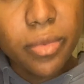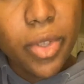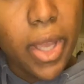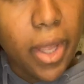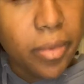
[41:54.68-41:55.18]

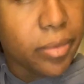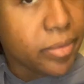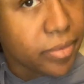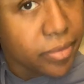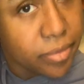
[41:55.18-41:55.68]
Okay,
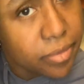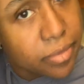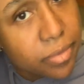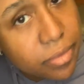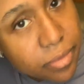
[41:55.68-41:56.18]

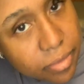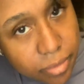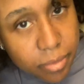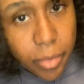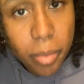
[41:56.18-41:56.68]

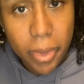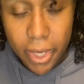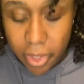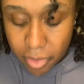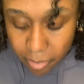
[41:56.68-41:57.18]
put my
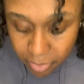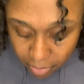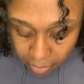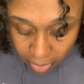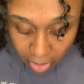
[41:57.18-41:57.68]
hair up.
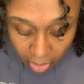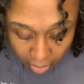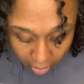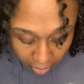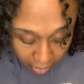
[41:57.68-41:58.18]
So
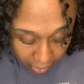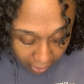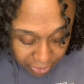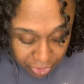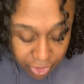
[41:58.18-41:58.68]

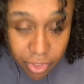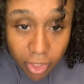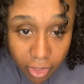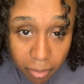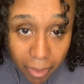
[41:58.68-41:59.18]
I just
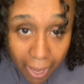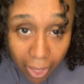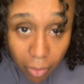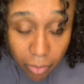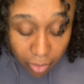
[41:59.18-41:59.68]
took them
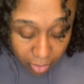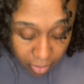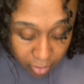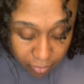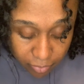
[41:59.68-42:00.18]
out
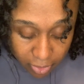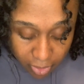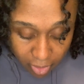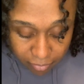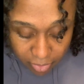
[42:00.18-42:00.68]
of the
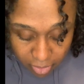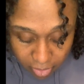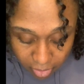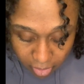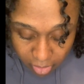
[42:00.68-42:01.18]

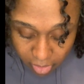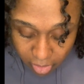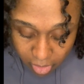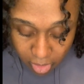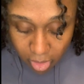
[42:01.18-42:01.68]
oven.
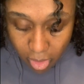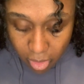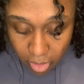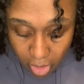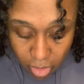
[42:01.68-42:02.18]

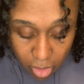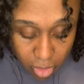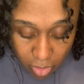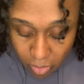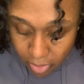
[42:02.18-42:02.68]
They
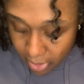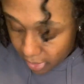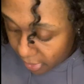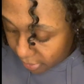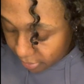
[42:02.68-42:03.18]
look
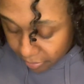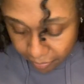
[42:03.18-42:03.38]
okay.